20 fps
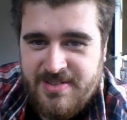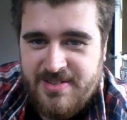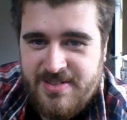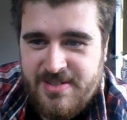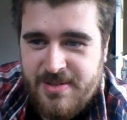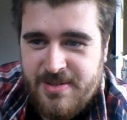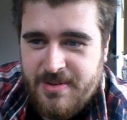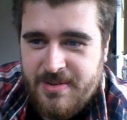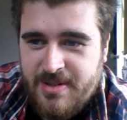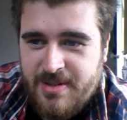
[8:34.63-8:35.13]

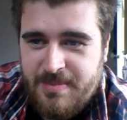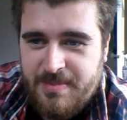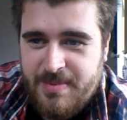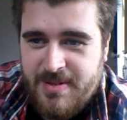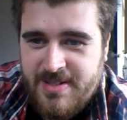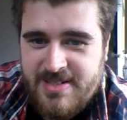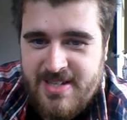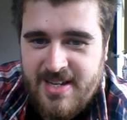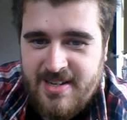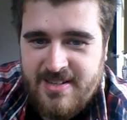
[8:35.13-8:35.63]
do a couple of
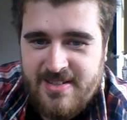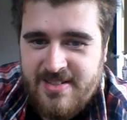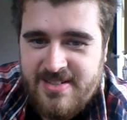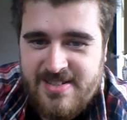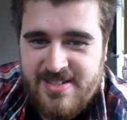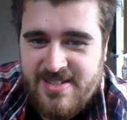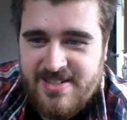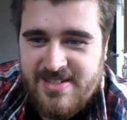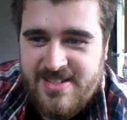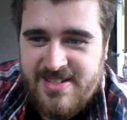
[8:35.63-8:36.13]

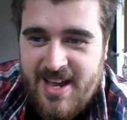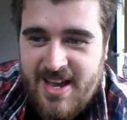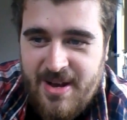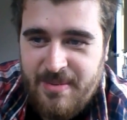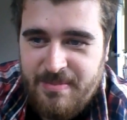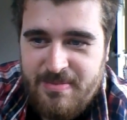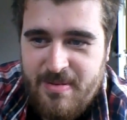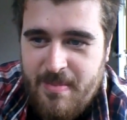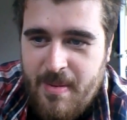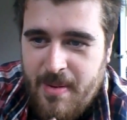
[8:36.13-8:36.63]
sentences to help
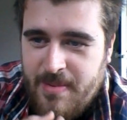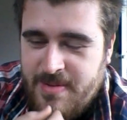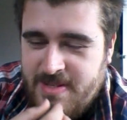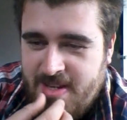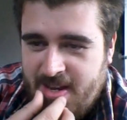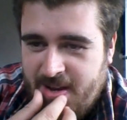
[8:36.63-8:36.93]
promote it,